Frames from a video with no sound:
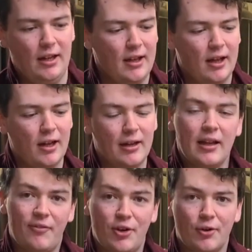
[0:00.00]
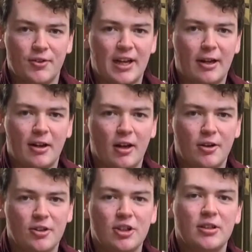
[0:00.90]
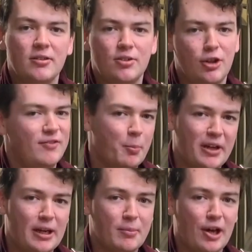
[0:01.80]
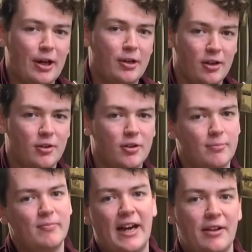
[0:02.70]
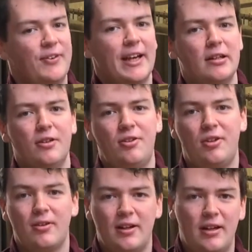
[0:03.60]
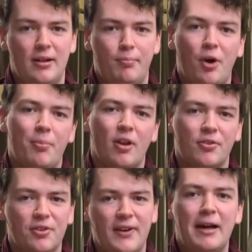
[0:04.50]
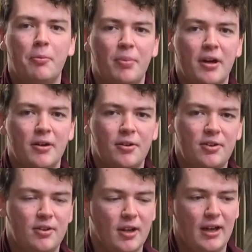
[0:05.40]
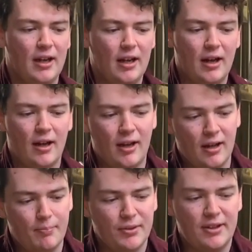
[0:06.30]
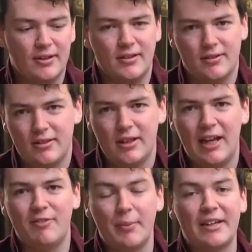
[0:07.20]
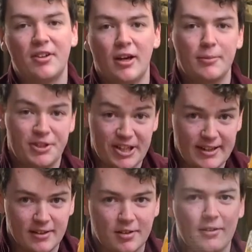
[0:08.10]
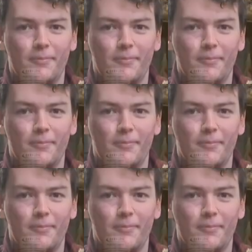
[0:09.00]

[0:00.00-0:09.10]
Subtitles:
If you're down in London doing the beer mile or anything else, pop along to the Outpost. But in the meantime, cheers.